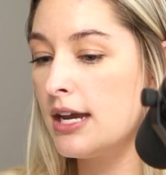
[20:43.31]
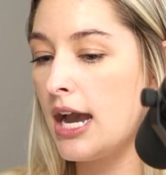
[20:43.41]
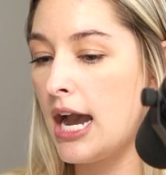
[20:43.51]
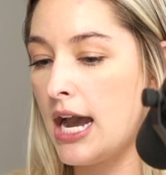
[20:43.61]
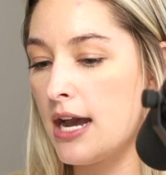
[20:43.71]

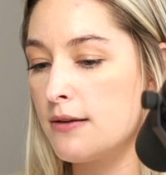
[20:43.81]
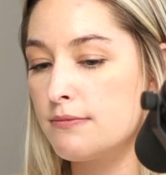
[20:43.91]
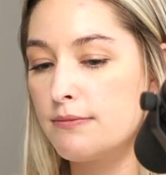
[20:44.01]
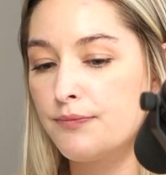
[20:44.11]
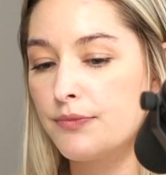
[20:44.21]

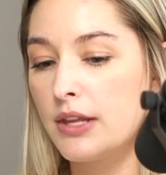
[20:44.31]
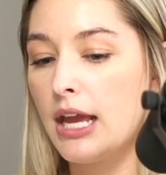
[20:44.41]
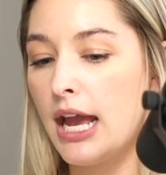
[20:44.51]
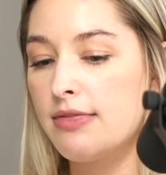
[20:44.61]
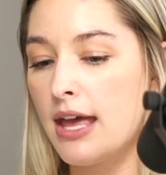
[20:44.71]

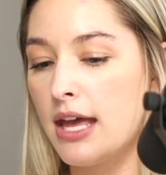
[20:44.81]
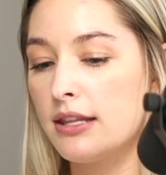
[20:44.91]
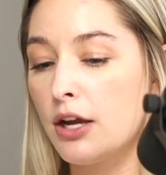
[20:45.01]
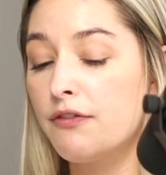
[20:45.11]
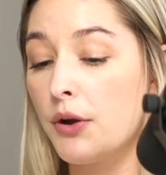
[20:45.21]
And then
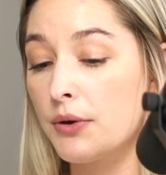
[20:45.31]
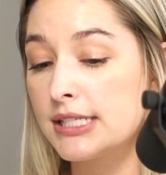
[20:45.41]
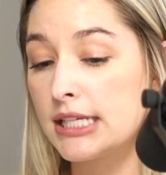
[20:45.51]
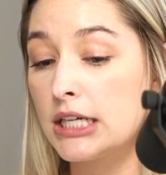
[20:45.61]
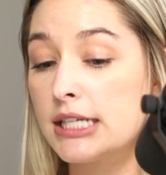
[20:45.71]
their
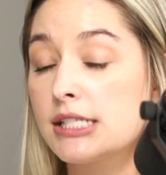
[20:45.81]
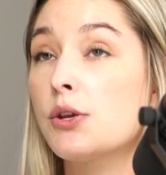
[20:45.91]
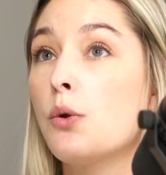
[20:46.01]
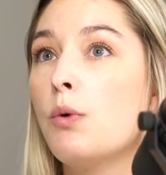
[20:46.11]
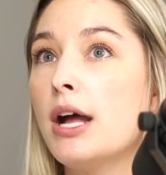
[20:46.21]
focus areas.
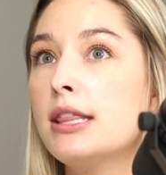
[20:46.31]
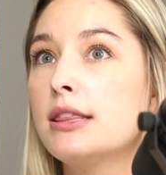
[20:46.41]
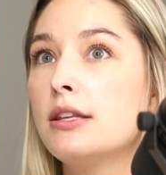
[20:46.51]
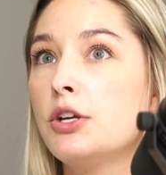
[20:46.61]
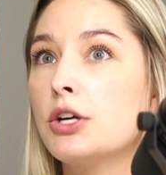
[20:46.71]
So what
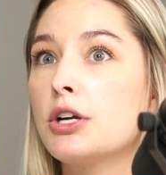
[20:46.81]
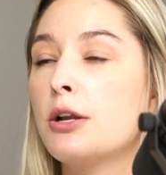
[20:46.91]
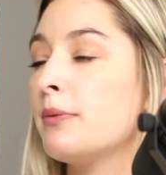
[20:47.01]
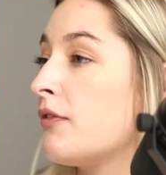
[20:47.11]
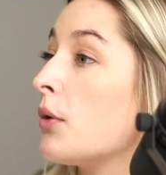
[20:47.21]
you're going
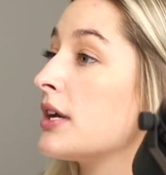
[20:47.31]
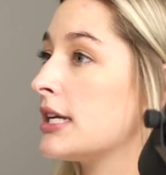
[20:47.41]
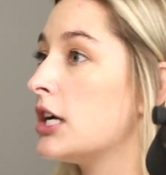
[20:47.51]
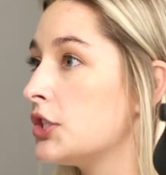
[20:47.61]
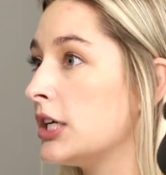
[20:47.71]
to be
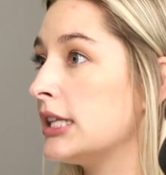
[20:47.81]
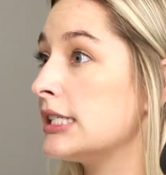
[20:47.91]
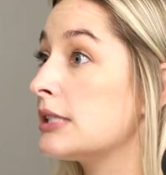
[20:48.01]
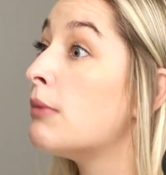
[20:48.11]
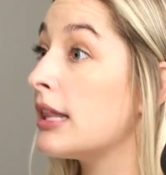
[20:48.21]
focusing on during
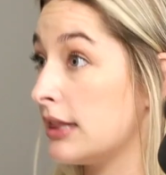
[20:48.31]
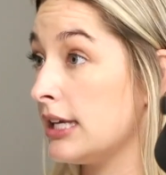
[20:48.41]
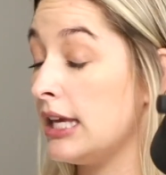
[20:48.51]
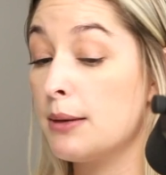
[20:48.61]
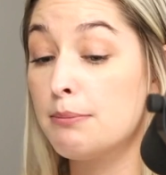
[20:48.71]
these
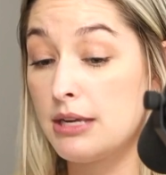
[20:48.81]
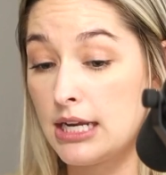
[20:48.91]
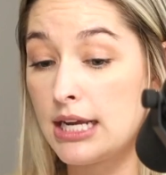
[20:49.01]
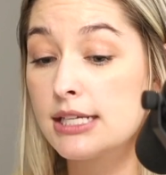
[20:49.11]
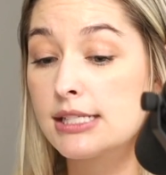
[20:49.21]
monthly
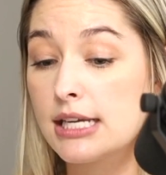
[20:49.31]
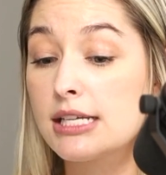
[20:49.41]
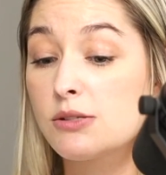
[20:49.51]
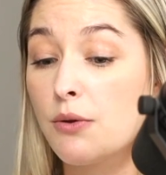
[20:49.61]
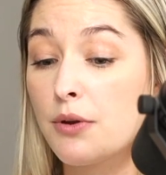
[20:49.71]
meetings
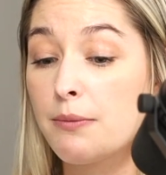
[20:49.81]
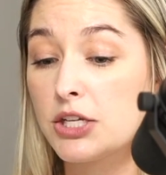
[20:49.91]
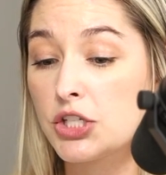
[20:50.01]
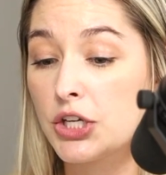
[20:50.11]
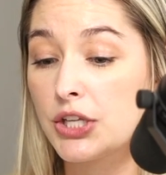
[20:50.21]
is we want to make
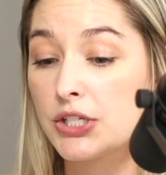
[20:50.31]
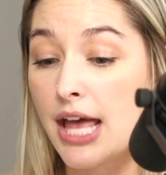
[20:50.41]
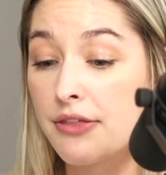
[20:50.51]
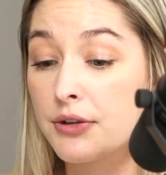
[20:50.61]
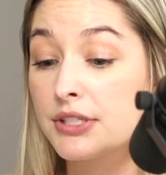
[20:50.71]
sure there's
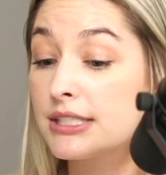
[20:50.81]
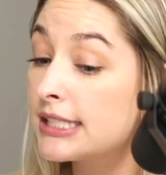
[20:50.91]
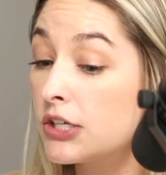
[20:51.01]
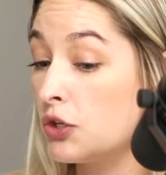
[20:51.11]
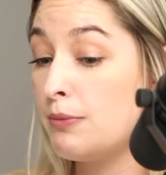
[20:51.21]
ethical
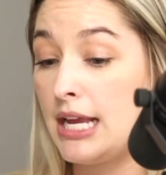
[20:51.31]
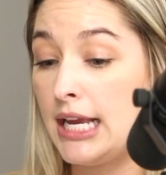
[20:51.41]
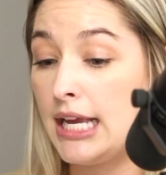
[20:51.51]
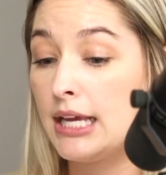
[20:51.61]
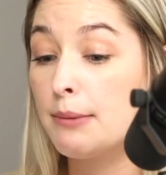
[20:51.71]
decision
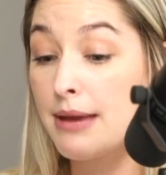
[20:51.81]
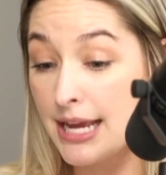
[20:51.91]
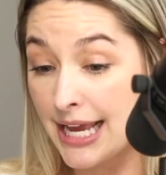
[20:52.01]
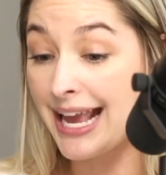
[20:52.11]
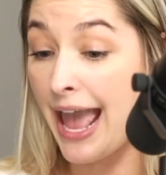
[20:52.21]

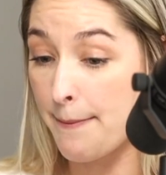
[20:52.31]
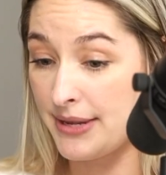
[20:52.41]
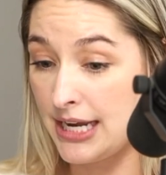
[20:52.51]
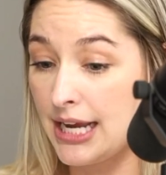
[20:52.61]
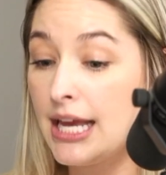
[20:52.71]
making
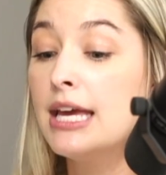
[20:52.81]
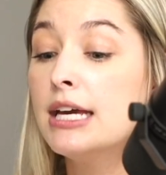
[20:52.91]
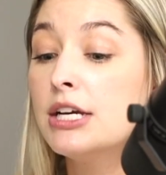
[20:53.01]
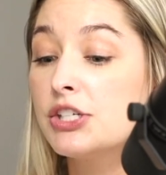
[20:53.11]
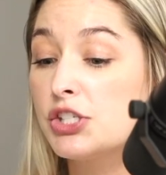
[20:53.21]

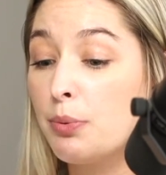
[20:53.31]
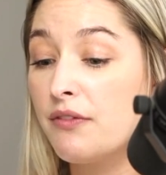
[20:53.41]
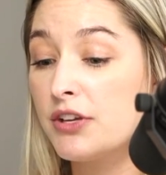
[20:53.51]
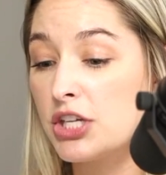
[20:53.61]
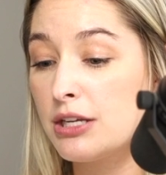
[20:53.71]
happening,
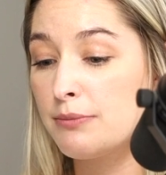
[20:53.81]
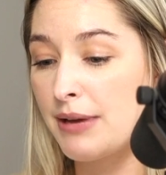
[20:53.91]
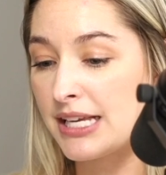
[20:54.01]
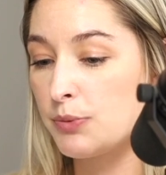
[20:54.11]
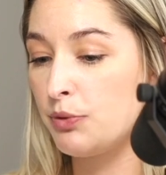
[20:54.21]
supervision,
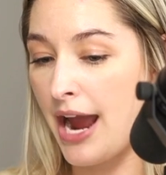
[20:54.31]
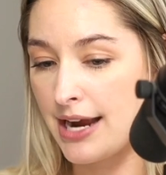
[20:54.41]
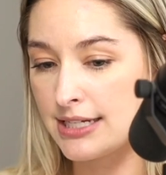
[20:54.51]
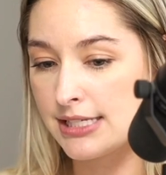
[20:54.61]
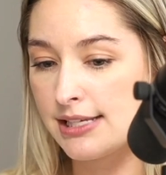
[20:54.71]
best
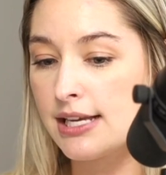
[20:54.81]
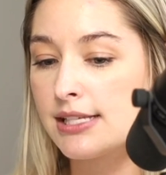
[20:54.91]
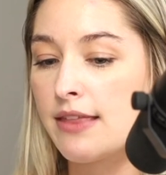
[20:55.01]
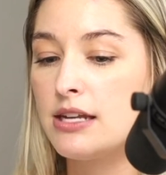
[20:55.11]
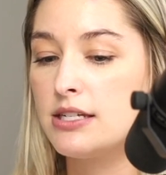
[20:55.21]
practices,
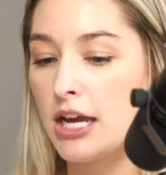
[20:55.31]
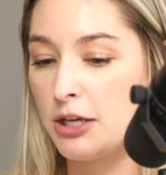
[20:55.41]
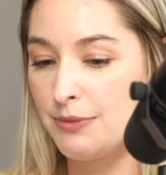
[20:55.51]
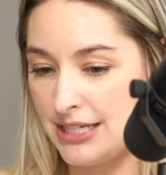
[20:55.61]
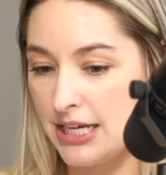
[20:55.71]
and then
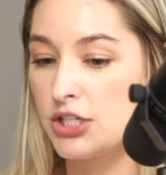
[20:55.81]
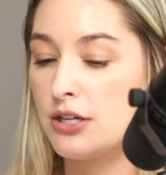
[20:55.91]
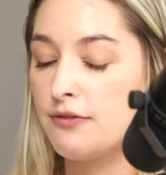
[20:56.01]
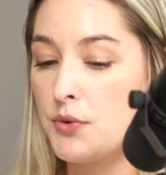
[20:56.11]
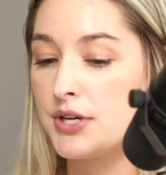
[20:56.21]
documentation,
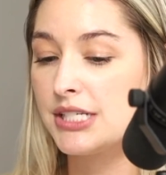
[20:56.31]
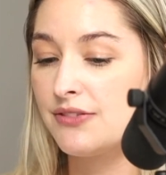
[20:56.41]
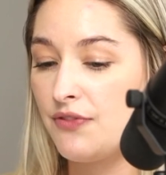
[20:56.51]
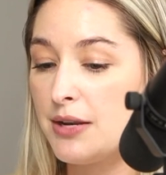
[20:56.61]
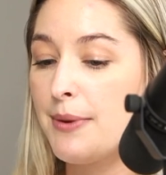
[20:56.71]
of course,
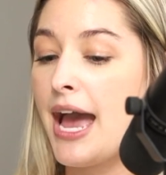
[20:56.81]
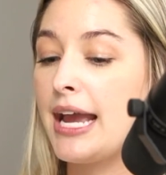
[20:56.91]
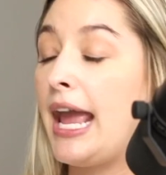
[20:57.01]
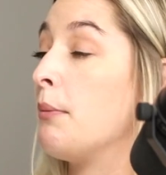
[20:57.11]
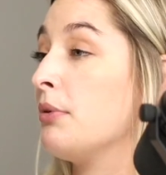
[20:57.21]

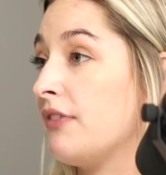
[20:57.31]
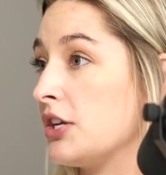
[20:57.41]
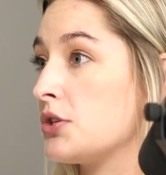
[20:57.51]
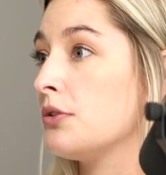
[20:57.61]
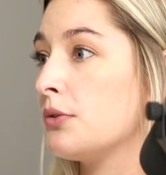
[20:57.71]
feedback, and
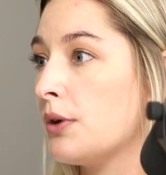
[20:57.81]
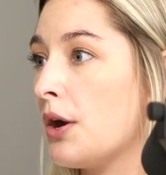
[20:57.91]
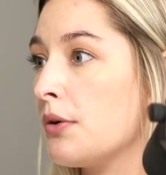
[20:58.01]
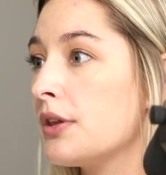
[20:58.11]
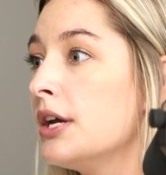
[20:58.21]
professional
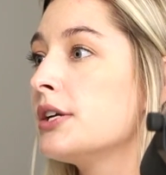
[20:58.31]
growth.